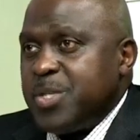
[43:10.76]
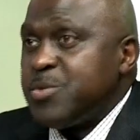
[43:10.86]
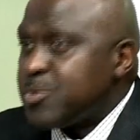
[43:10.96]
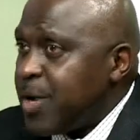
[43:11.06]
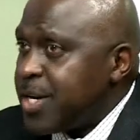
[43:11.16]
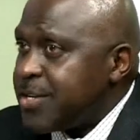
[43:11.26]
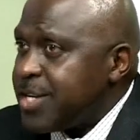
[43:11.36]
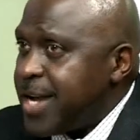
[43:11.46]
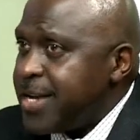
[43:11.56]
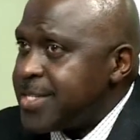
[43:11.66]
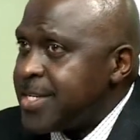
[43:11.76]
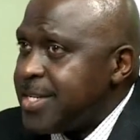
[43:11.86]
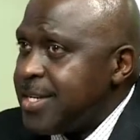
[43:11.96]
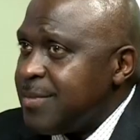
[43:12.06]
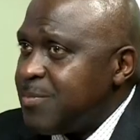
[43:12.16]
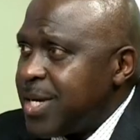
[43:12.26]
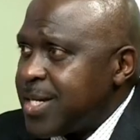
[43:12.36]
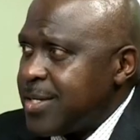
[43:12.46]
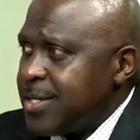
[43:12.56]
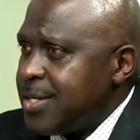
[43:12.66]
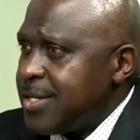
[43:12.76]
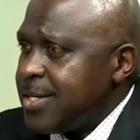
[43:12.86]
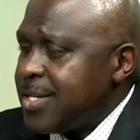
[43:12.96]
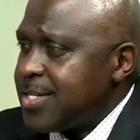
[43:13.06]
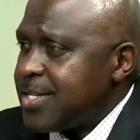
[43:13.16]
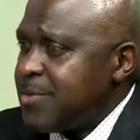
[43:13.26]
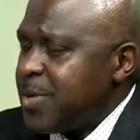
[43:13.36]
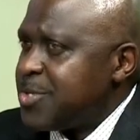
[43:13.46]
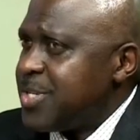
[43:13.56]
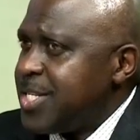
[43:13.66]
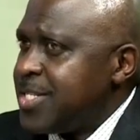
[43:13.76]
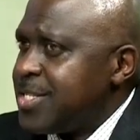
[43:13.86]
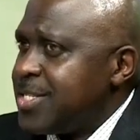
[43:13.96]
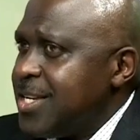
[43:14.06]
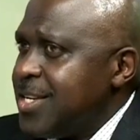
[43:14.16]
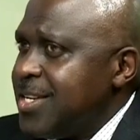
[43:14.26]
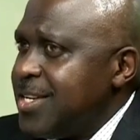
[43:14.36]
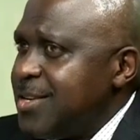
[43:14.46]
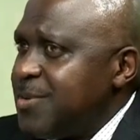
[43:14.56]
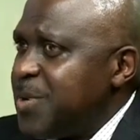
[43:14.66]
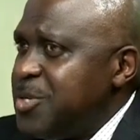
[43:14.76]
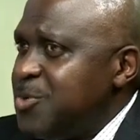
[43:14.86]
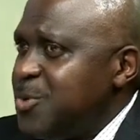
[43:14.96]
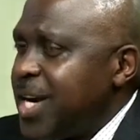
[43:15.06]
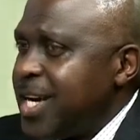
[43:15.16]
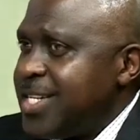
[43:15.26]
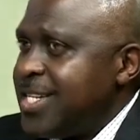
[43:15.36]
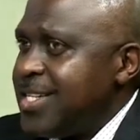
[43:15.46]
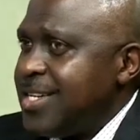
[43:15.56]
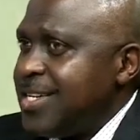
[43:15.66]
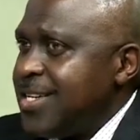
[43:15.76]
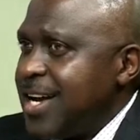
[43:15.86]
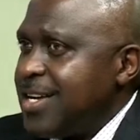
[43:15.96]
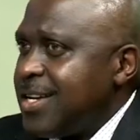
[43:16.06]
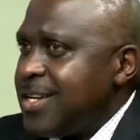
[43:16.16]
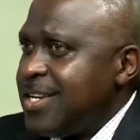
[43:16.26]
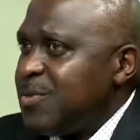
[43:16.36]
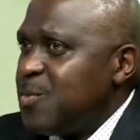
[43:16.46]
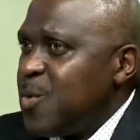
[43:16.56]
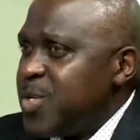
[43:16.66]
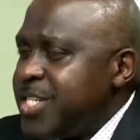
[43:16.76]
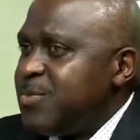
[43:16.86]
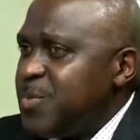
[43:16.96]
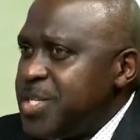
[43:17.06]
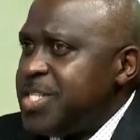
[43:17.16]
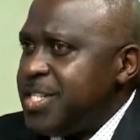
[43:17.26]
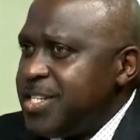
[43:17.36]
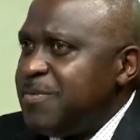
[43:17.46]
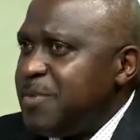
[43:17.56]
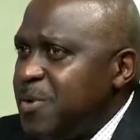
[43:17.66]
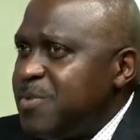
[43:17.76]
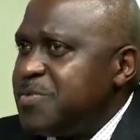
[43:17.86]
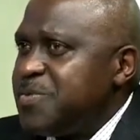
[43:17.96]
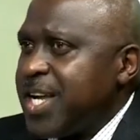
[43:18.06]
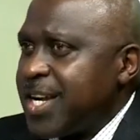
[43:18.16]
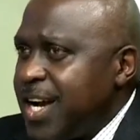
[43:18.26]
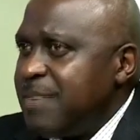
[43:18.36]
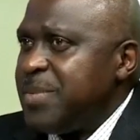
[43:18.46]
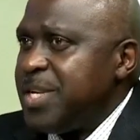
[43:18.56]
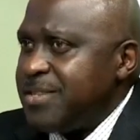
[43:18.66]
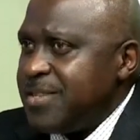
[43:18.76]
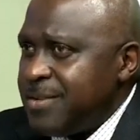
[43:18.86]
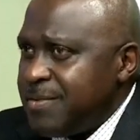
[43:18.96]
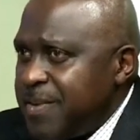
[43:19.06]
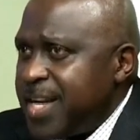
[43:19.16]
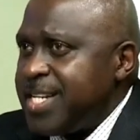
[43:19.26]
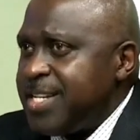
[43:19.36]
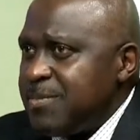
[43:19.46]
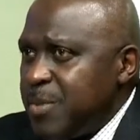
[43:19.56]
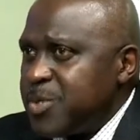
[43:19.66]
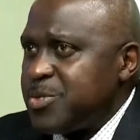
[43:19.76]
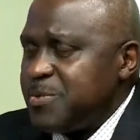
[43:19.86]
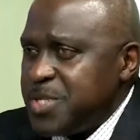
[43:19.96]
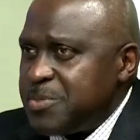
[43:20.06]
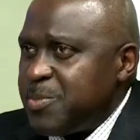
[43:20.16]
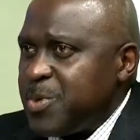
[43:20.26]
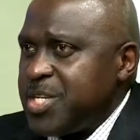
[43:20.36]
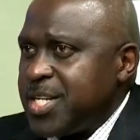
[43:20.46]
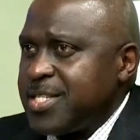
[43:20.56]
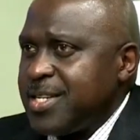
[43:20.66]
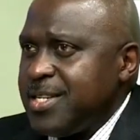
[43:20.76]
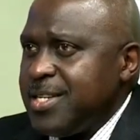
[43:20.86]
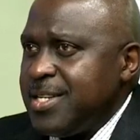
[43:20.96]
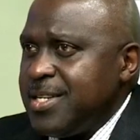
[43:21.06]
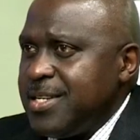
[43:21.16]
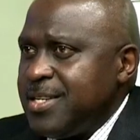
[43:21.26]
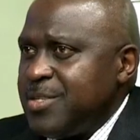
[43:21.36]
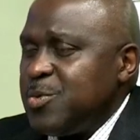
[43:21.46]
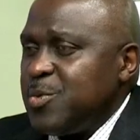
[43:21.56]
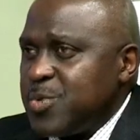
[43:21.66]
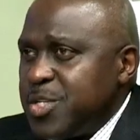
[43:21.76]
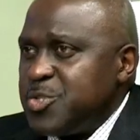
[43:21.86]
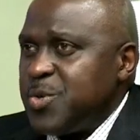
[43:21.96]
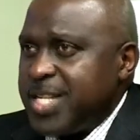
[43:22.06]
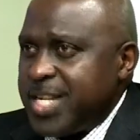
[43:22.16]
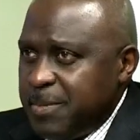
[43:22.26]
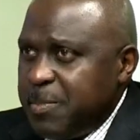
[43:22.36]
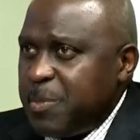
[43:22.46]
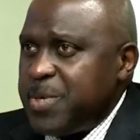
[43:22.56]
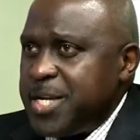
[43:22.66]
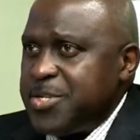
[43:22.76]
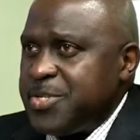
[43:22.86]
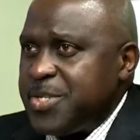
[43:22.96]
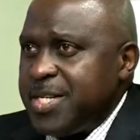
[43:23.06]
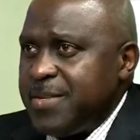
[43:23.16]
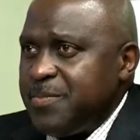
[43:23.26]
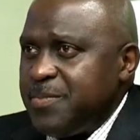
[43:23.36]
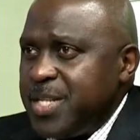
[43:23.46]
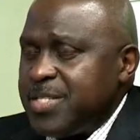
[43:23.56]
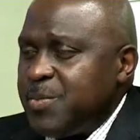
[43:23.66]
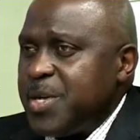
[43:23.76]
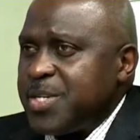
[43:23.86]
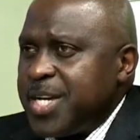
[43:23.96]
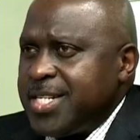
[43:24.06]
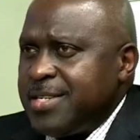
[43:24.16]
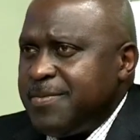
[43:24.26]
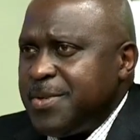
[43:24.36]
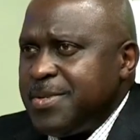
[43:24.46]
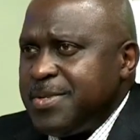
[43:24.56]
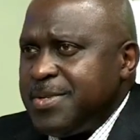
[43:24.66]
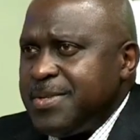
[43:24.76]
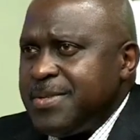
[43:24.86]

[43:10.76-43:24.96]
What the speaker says: which was quite nice. But the question is, when you look at it, wouldn't it involve government funding most of these projects to ensure that the population is well catered for?